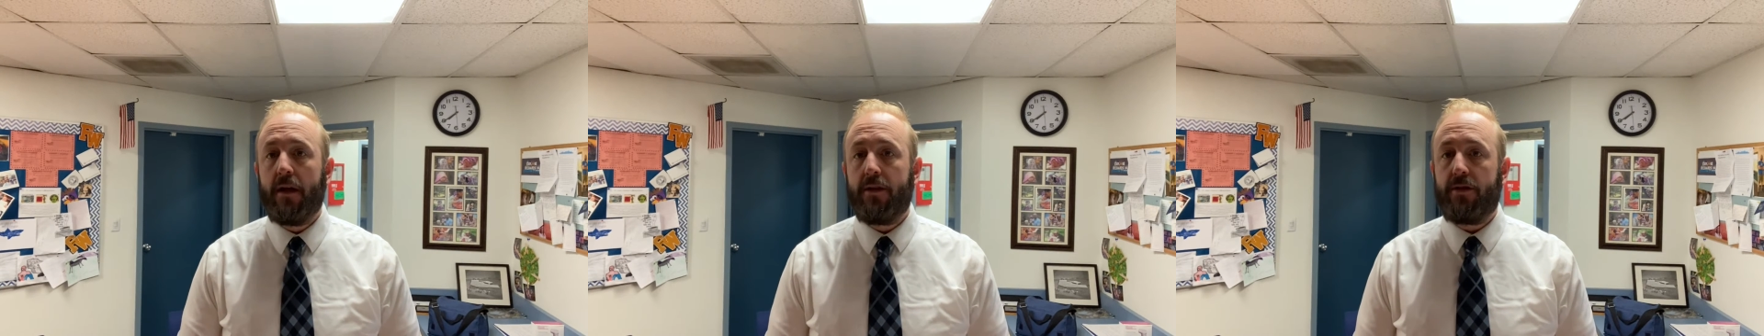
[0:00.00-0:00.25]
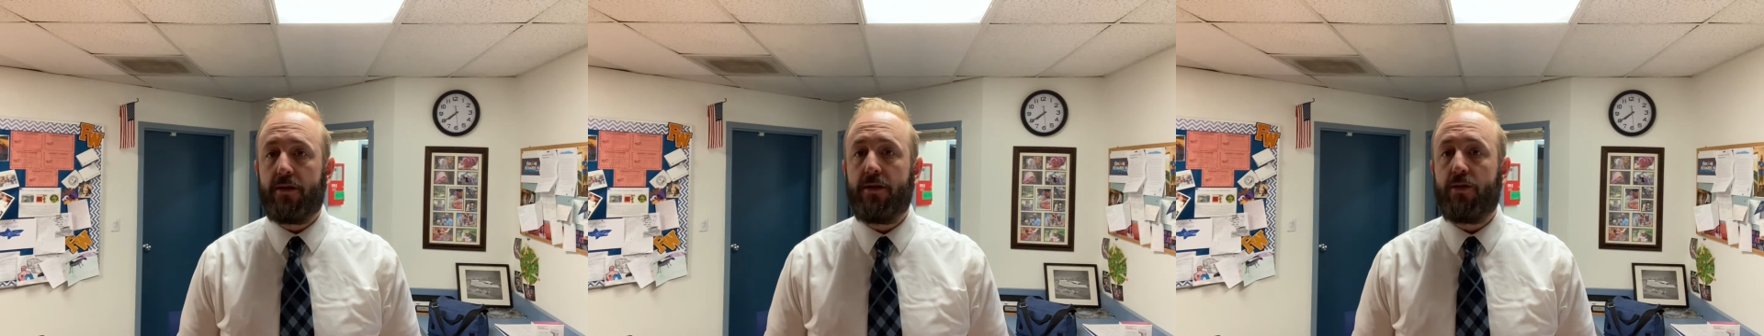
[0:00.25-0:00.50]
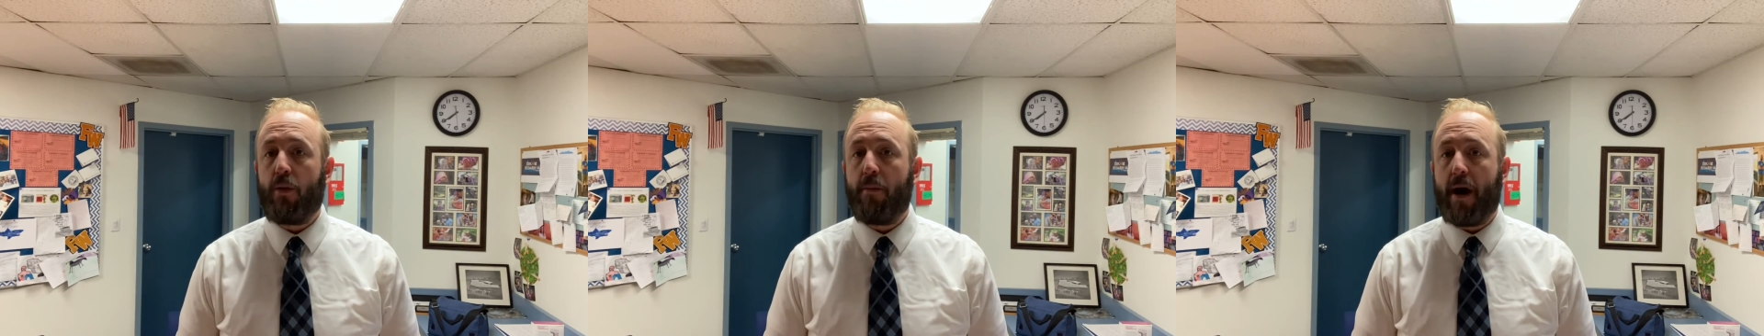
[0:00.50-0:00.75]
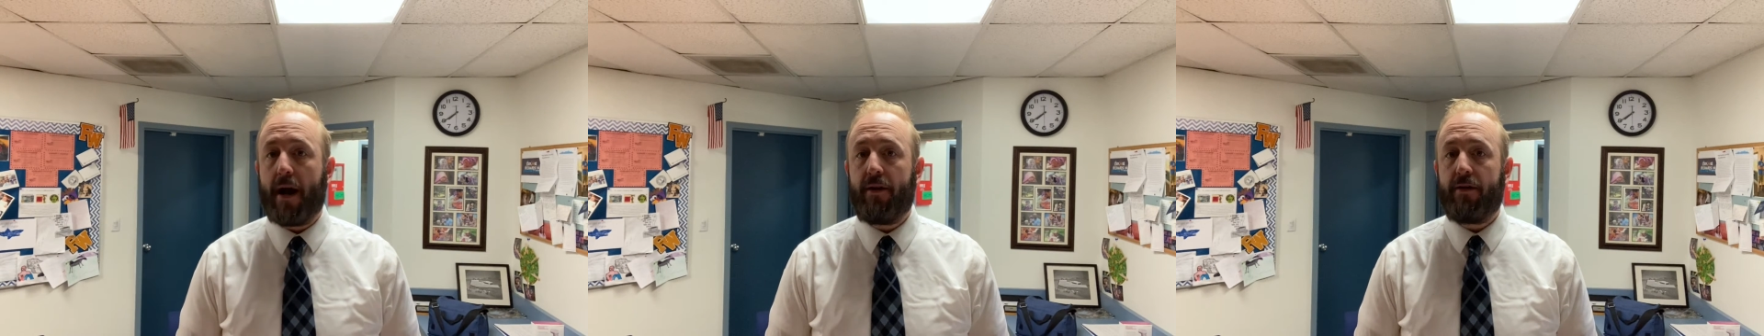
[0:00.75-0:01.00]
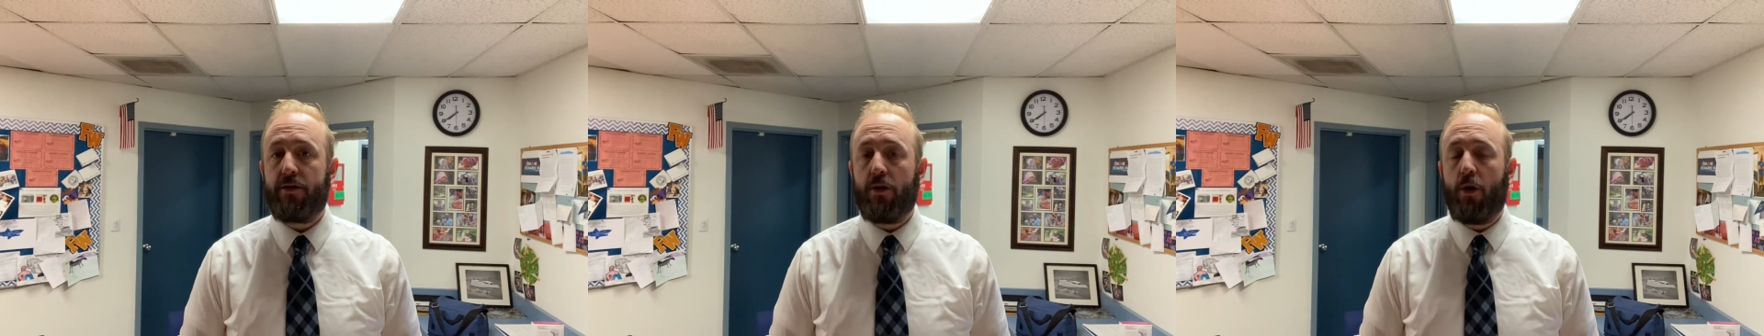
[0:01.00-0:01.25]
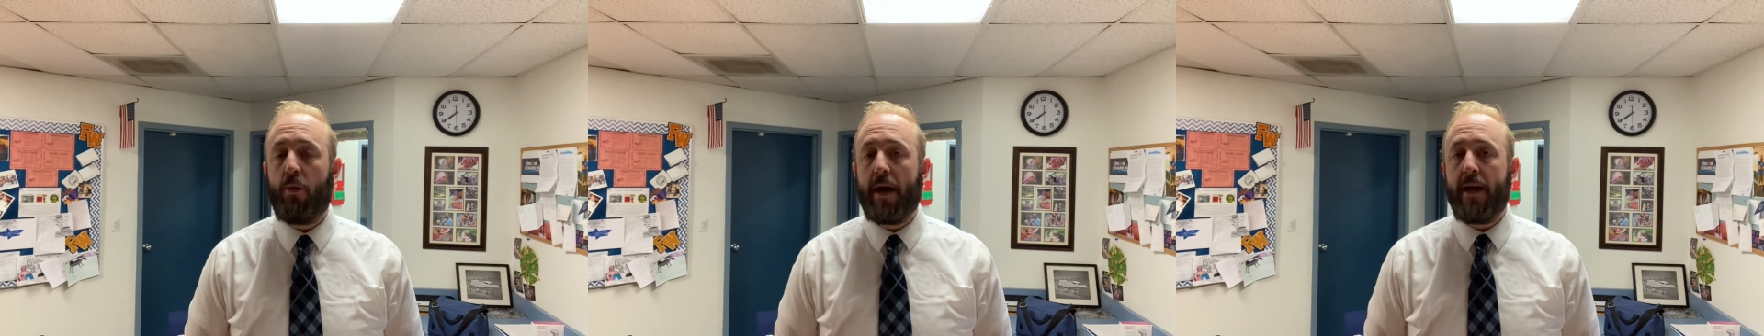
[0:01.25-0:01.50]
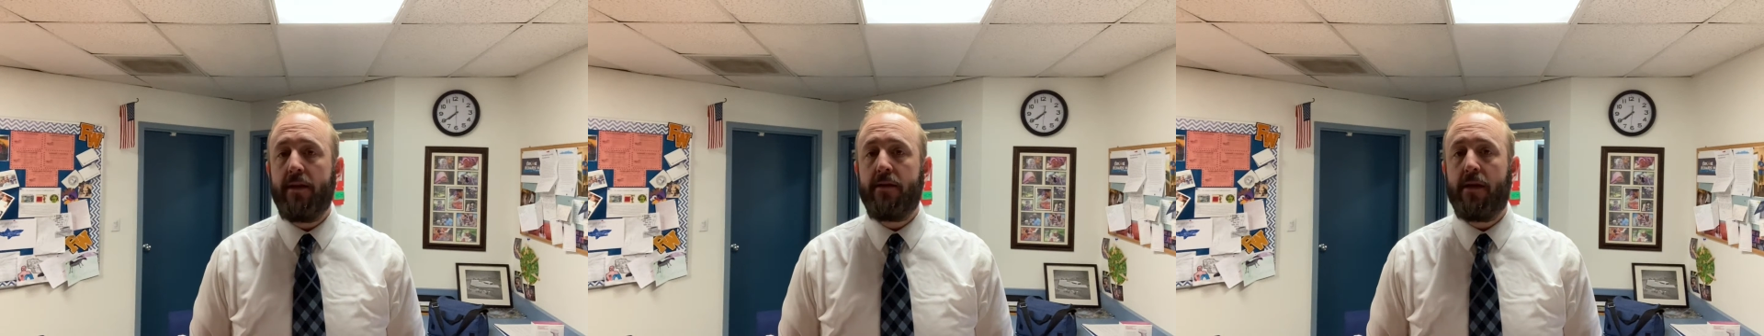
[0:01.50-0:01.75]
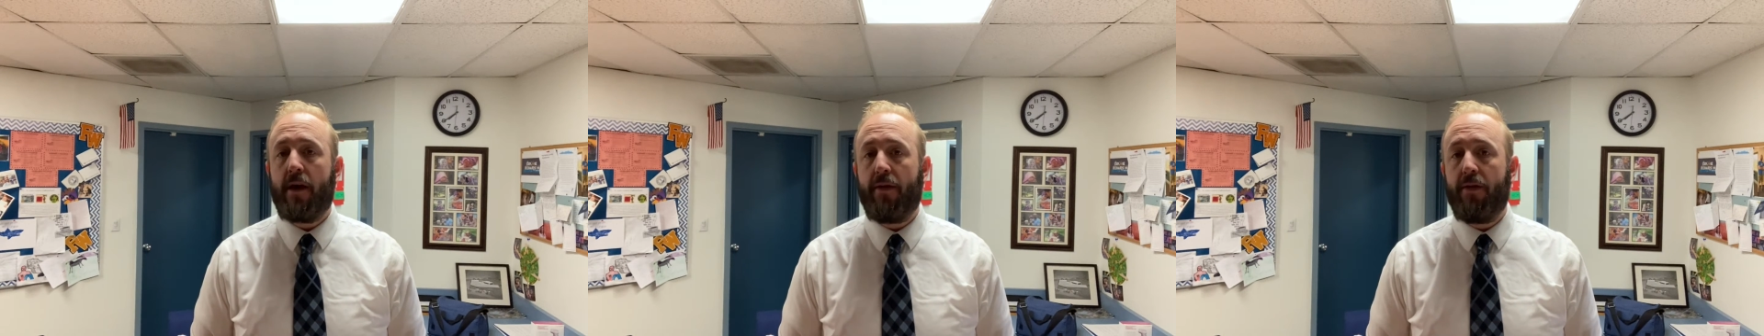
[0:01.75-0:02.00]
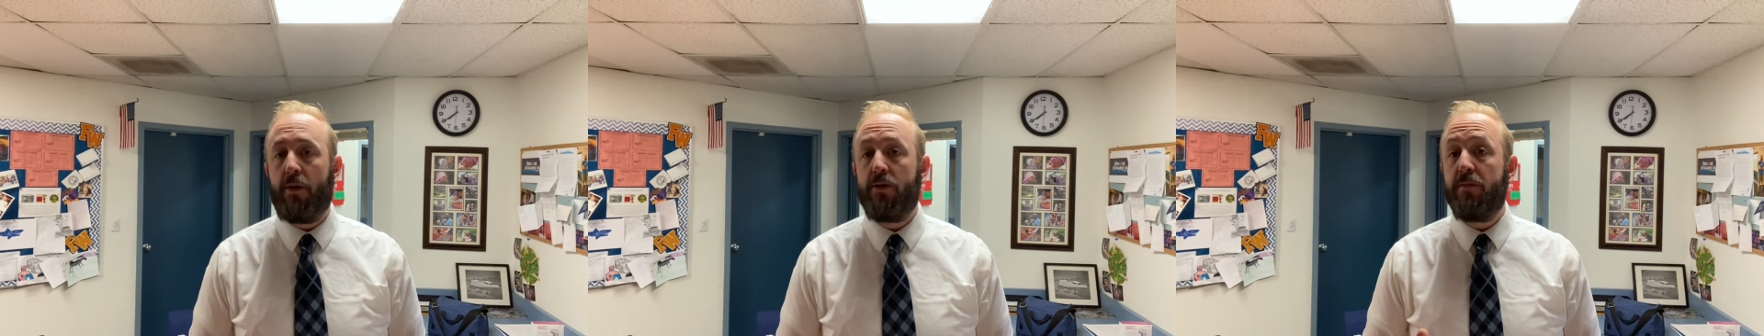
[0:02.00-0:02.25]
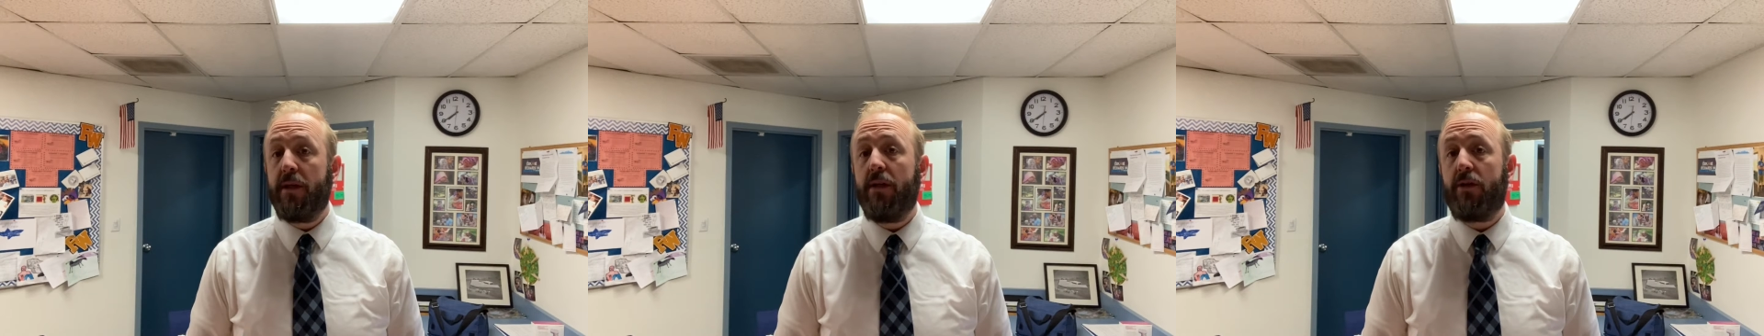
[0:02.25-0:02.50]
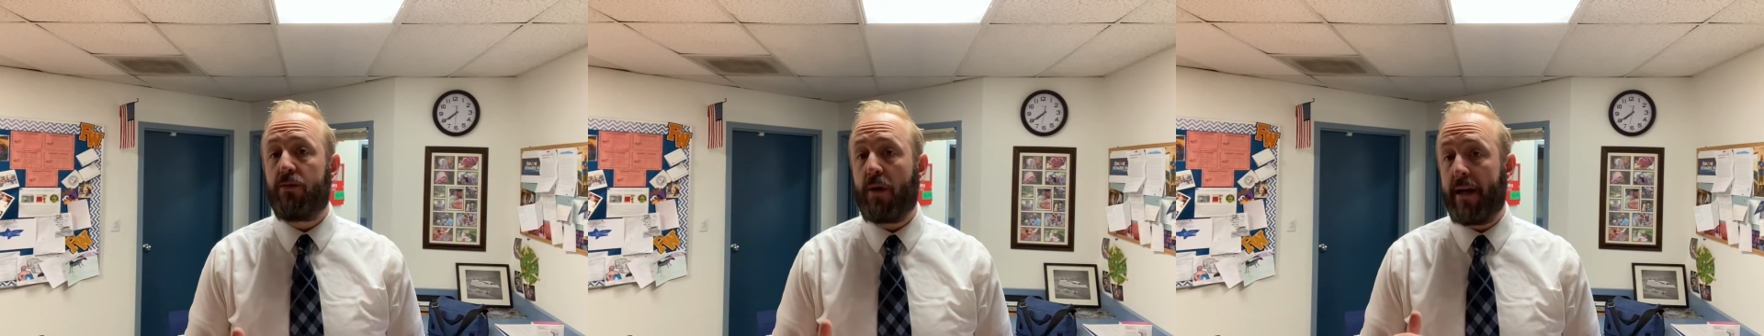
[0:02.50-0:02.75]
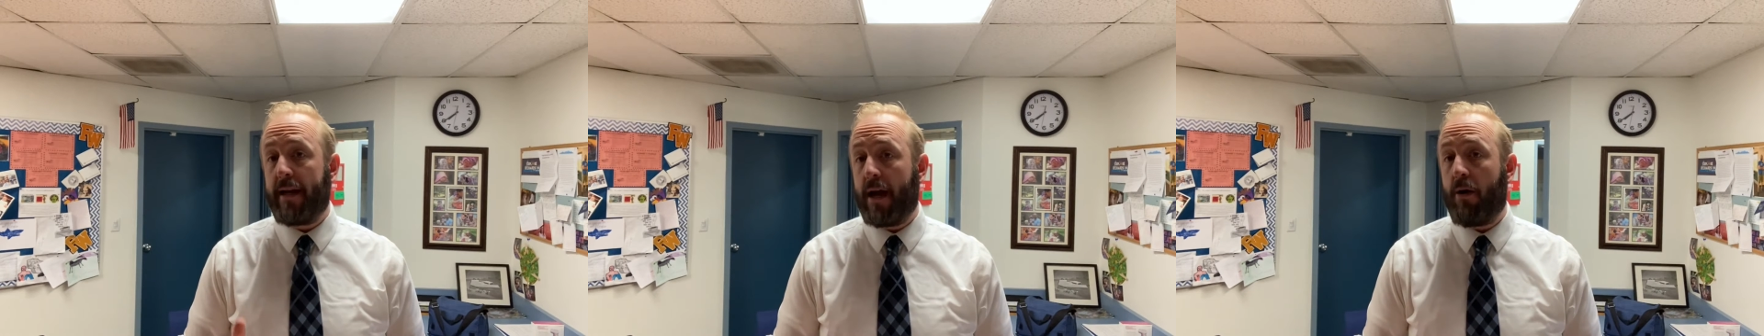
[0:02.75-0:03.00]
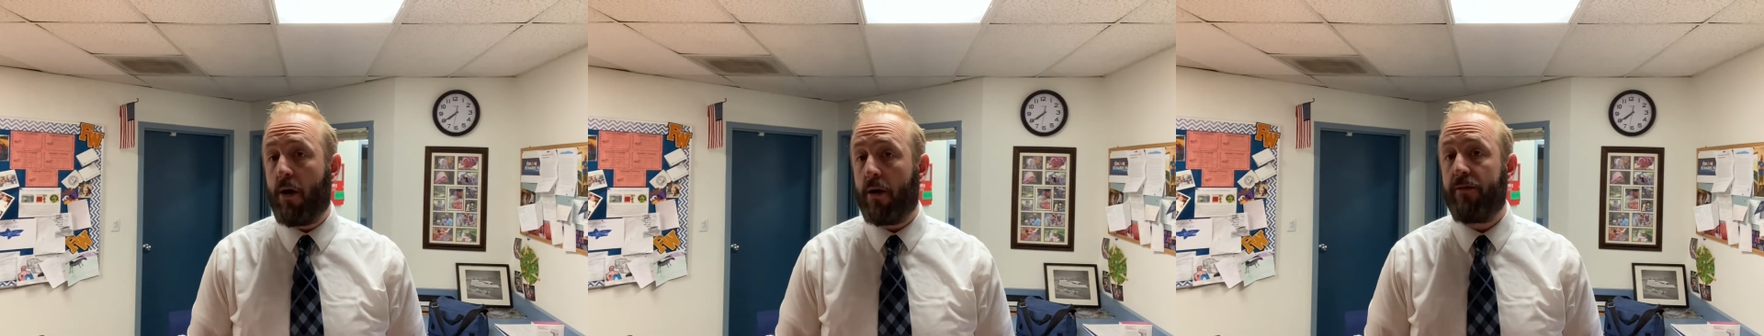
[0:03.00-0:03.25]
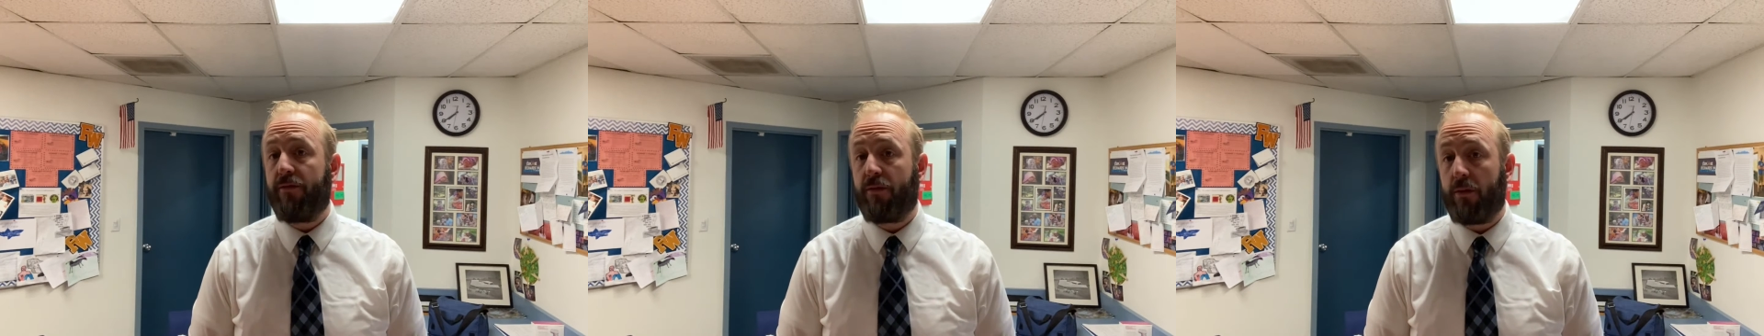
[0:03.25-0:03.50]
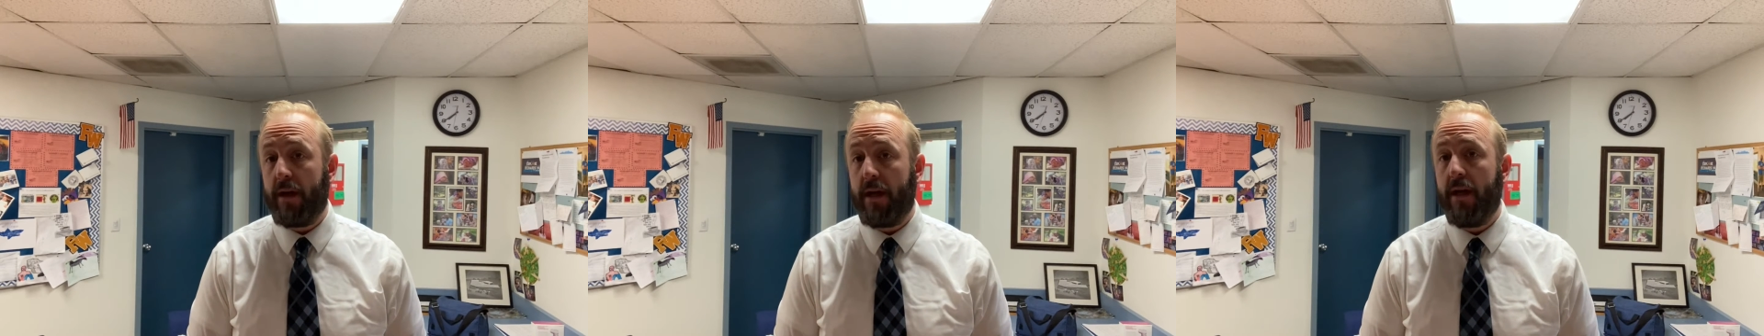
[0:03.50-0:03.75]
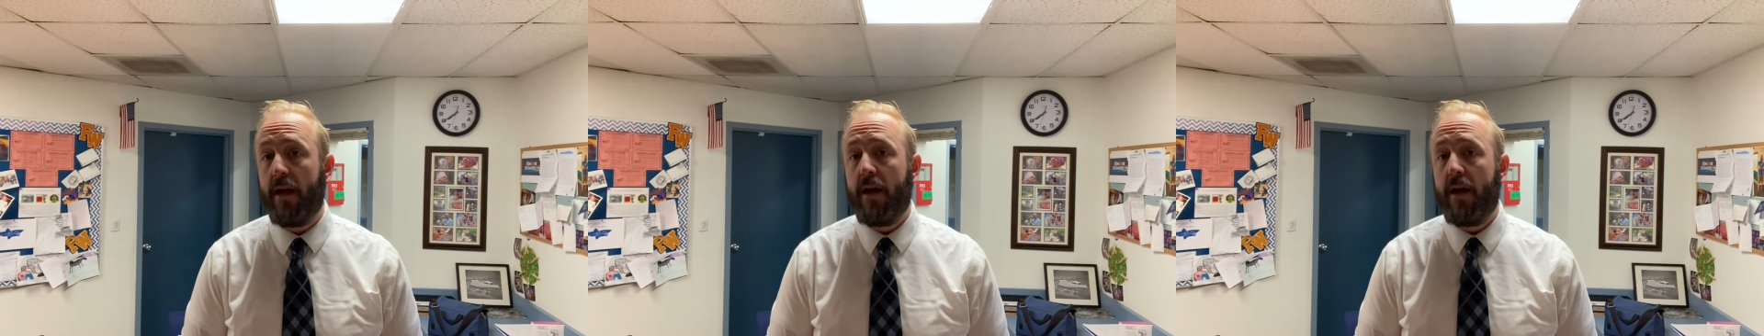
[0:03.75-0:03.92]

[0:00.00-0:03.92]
Just as a reminder, as always, uh, those meals right now are free